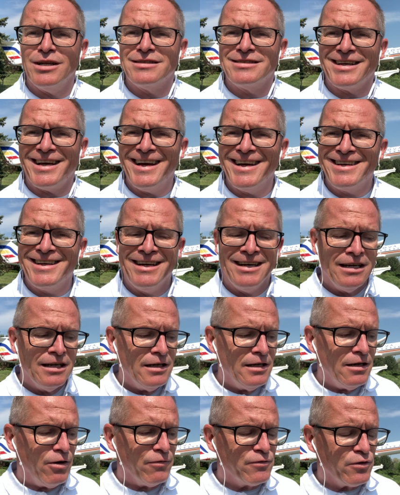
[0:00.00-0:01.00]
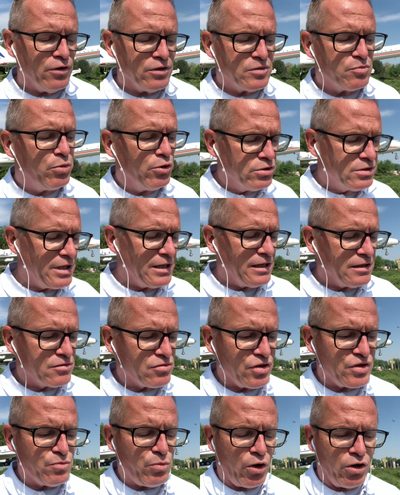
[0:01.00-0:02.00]
attack. Of course, Putin is
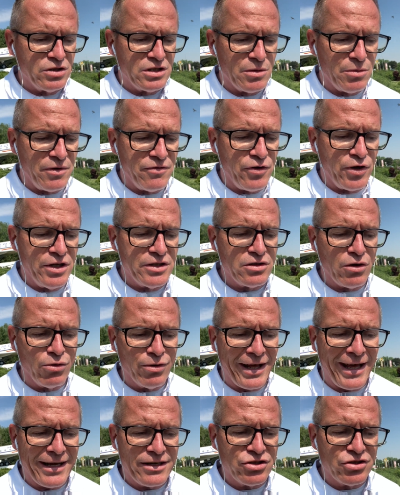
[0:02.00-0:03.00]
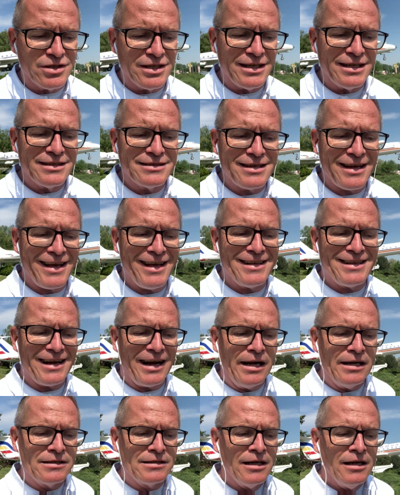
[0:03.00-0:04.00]
responsible for his own action, he is an
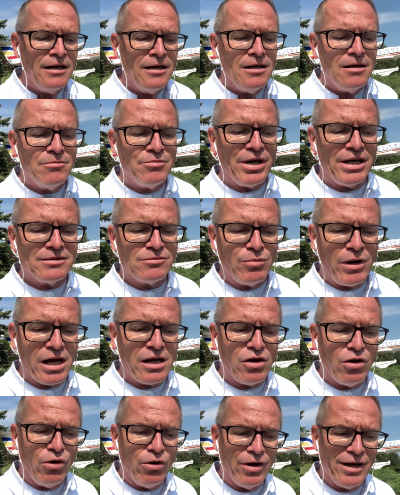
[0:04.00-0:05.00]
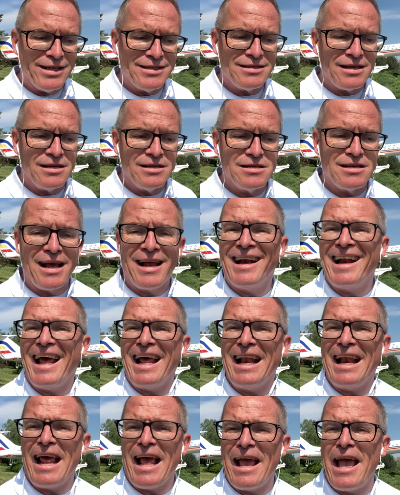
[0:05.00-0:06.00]
adult, but Macron is an
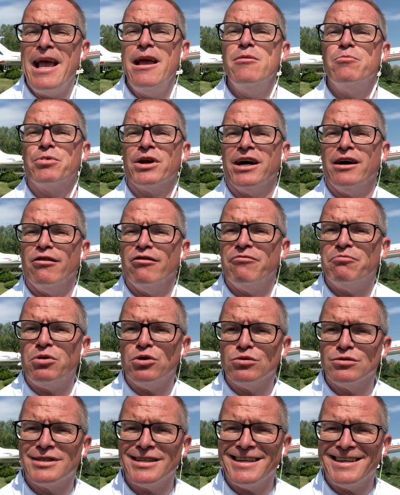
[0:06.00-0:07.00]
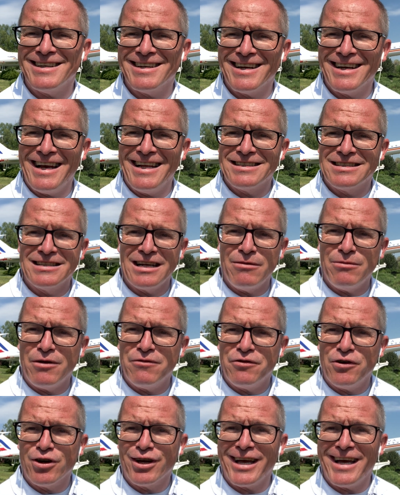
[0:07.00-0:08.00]
enabler of Putin. Let's never
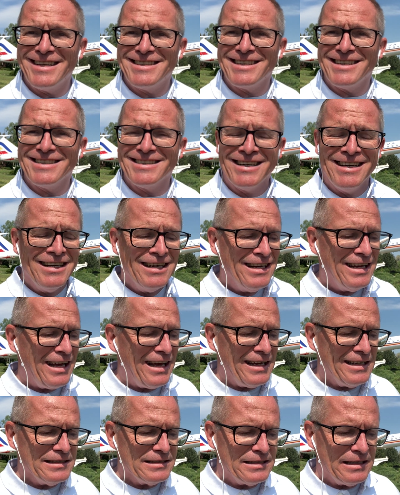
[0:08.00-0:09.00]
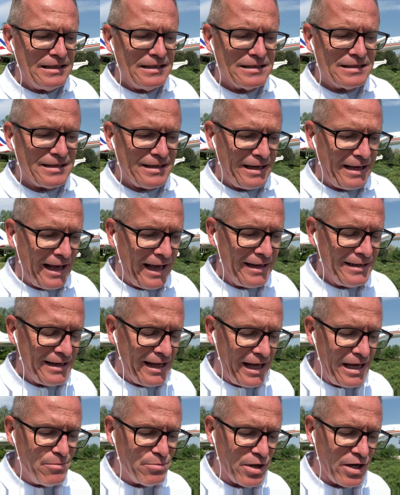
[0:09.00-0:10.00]
forget it. And he is an
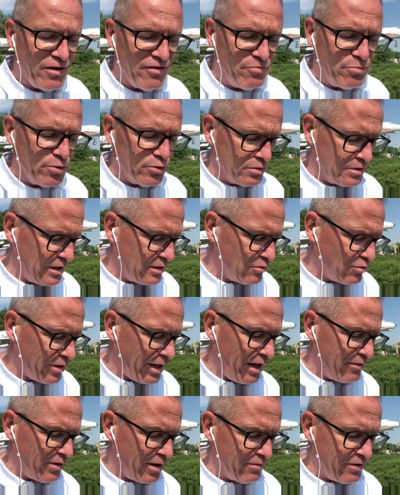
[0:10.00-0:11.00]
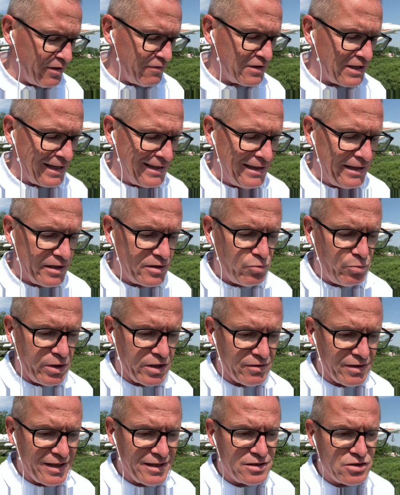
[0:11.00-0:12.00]
enabler of Putin together with the
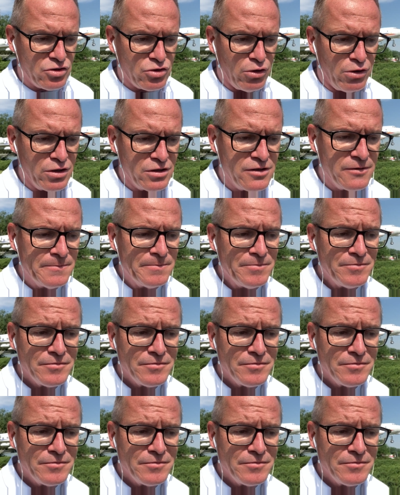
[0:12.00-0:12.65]
inexperienced Scholz,